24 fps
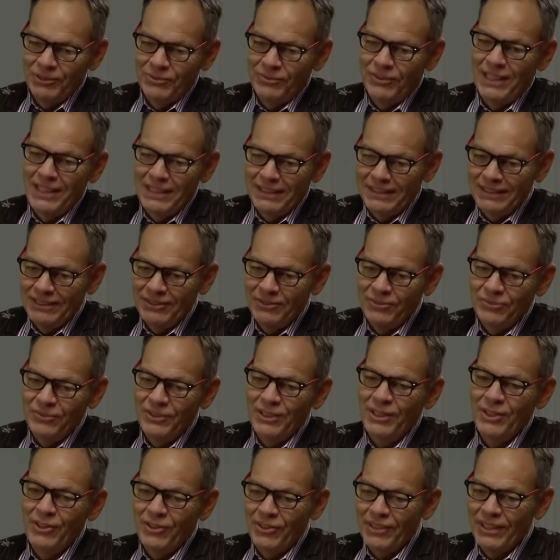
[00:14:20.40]
finally
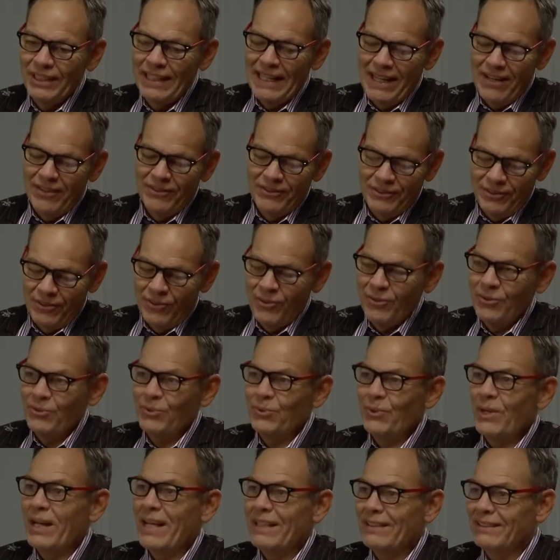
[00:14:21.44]
figuring out the
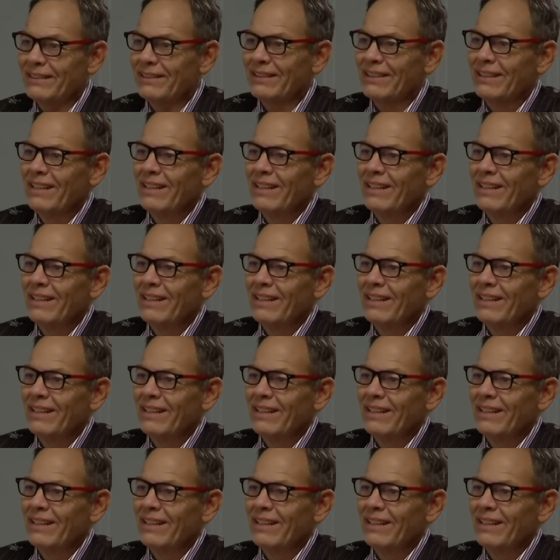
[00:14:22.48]
threat